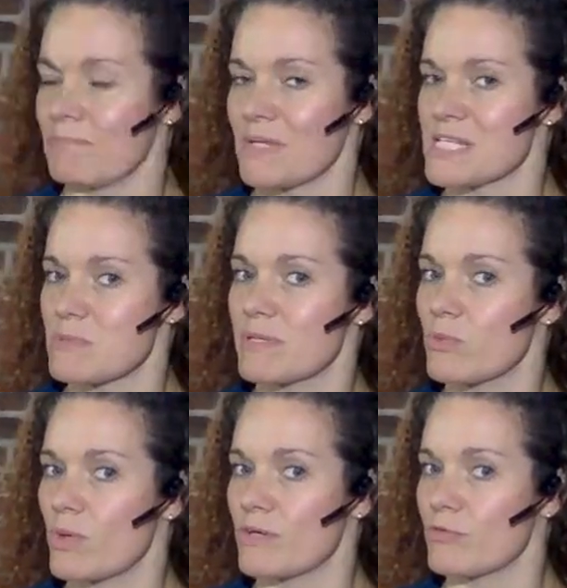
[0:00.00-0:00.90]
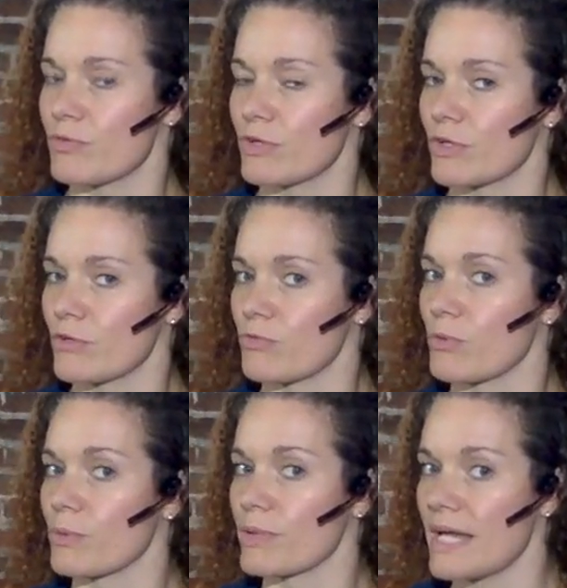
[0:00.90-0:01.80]
It's a big one for
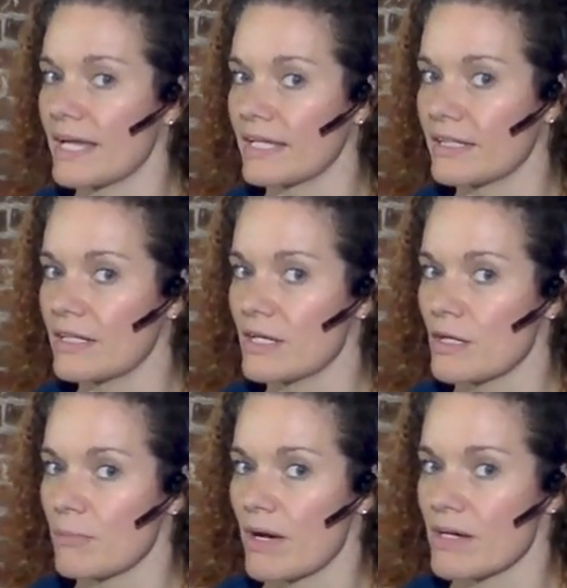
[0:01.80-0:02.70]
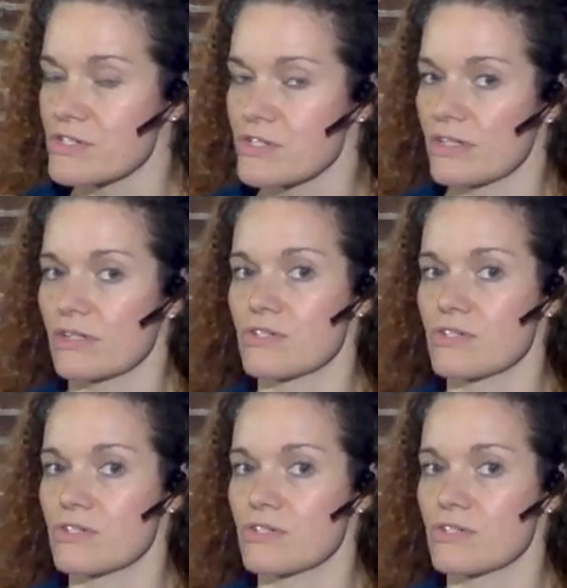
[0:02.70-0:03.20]
forward head posture,